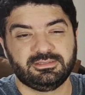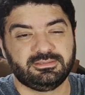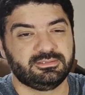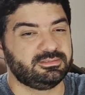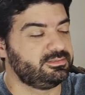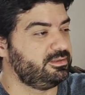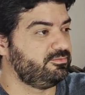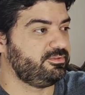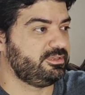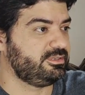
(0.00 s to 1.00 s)
Jesus,
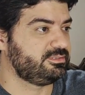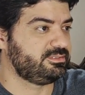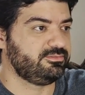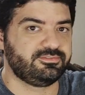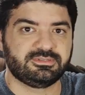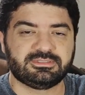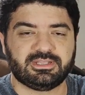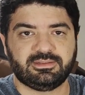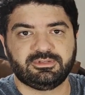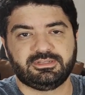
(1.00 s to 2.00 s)
I think it's the first
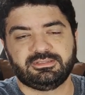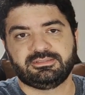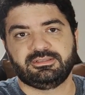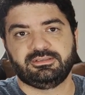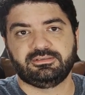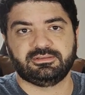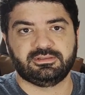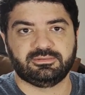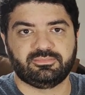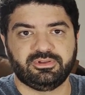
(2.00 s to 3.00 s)
time that I see
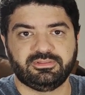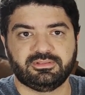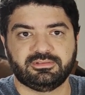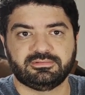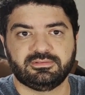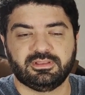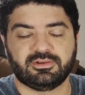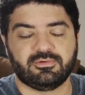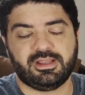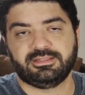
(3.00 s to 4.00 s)
a printer
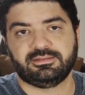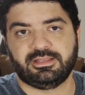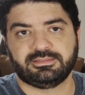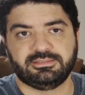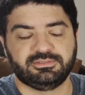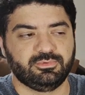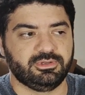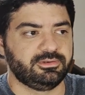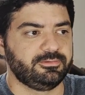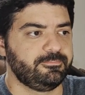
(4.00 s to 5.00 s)
quiet like this
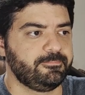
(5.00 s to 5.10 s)
one,